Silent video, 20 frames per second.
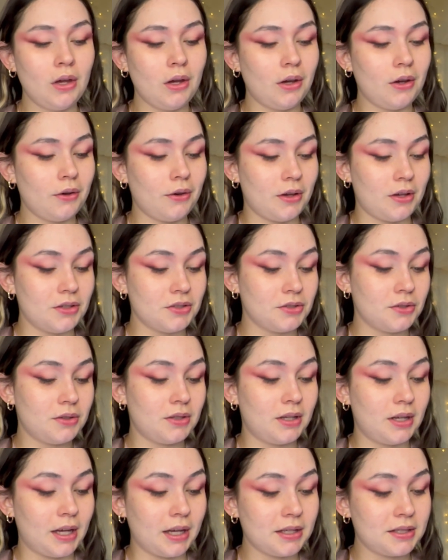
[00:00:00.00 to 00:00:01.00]
Okay, so the
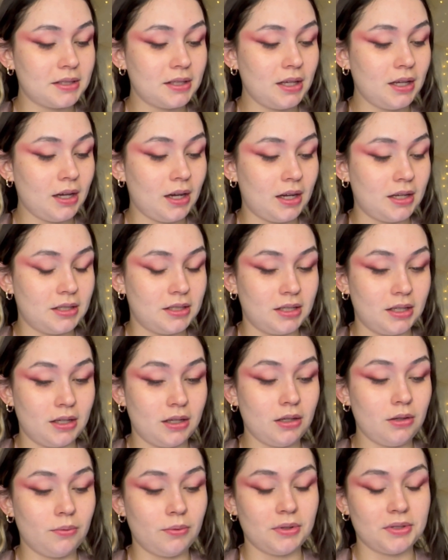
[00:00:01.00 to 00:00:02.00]
next thing I
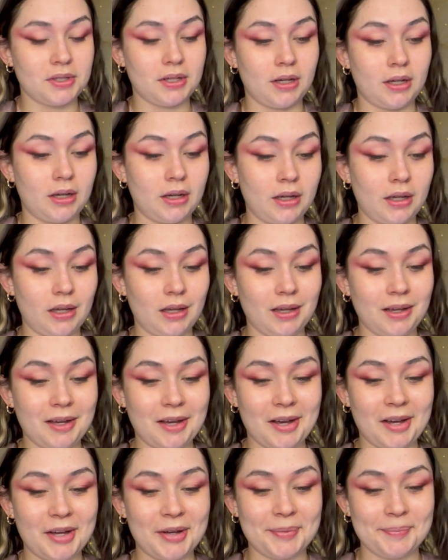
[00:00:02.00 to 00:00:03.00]
did was I
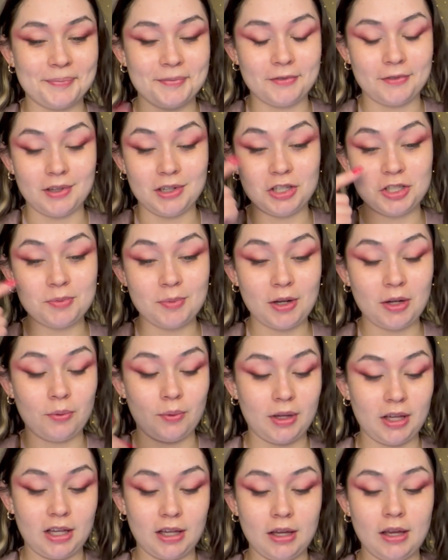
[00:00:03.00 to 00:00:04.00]
finished my
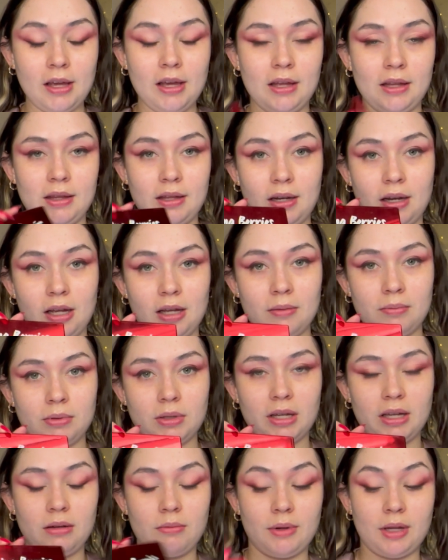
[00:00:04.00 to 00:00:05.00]
wing, then I
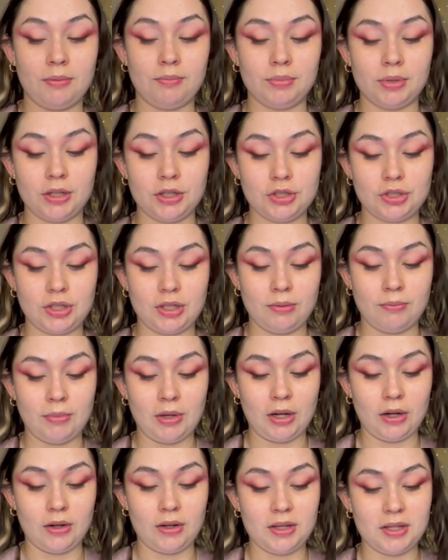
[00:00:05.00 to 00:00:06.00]
applied my Blushing
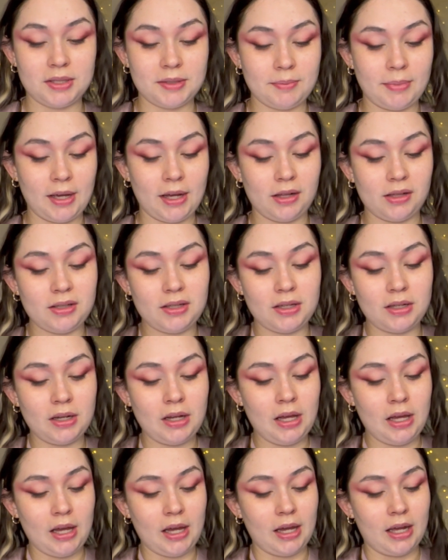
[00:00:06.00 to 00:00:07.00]
Berries palette,
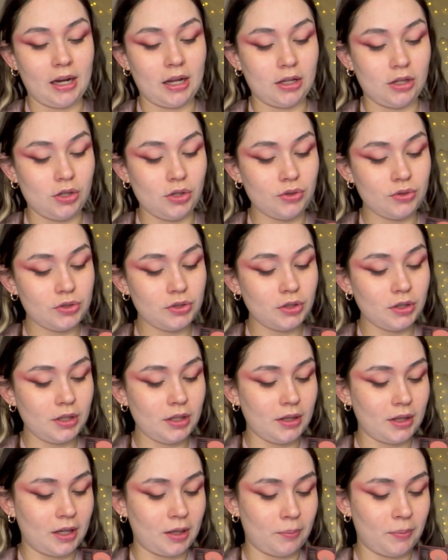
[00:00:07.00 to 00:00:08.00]
and I usually
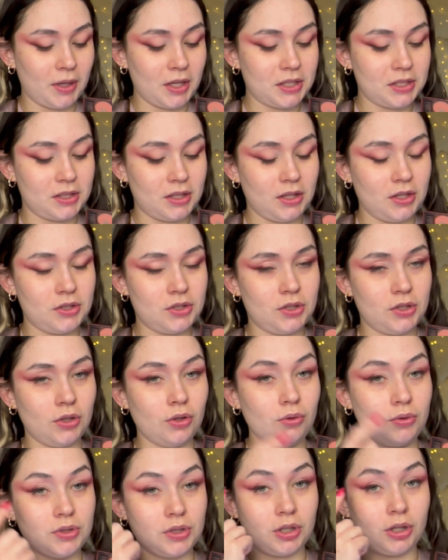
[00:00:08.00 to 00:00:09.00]
like mix these
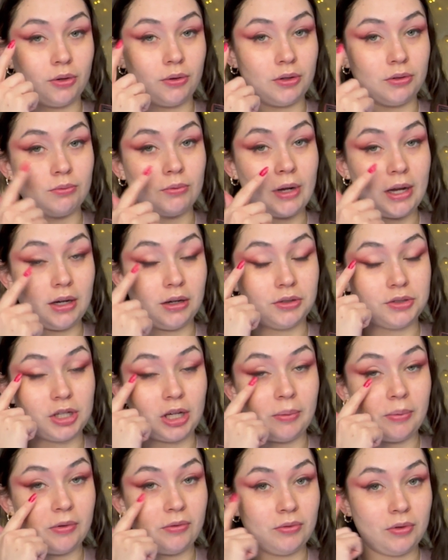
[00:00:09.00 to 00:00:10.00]
two to go on right on
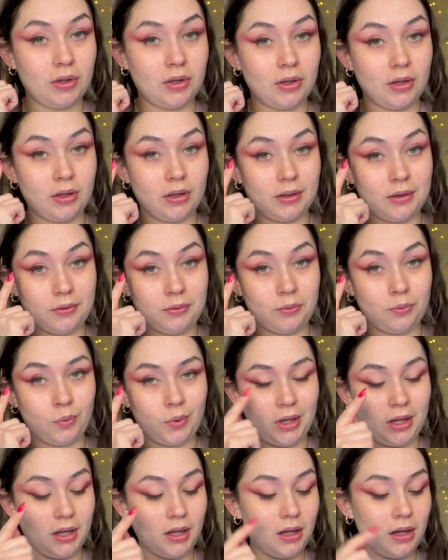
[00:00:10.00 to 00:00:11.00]
top of the
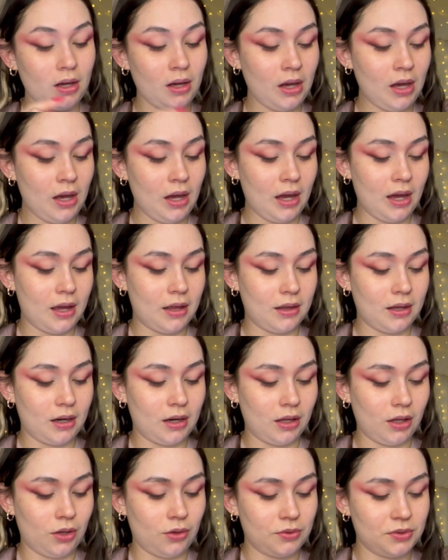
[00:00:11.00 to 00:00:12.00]
wing, and then I
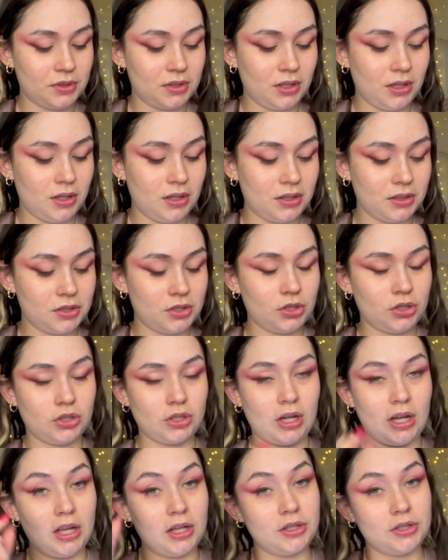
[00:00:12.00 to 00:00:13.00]
use these
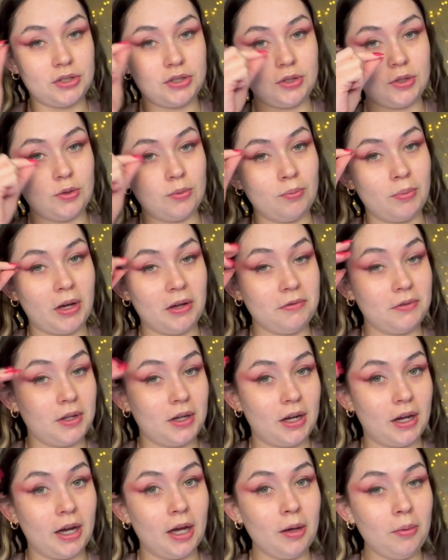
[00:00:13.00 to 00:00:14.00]
shades to buff it
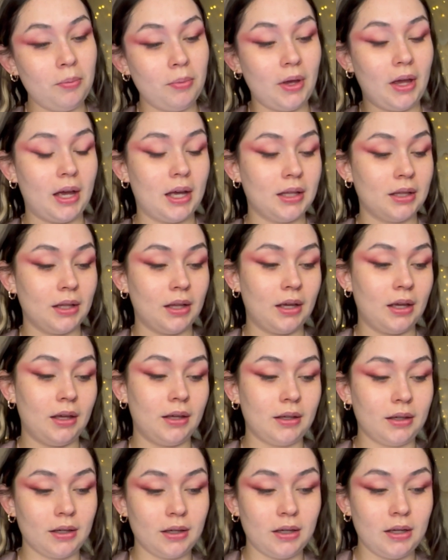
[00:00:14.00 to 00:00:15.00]
up and like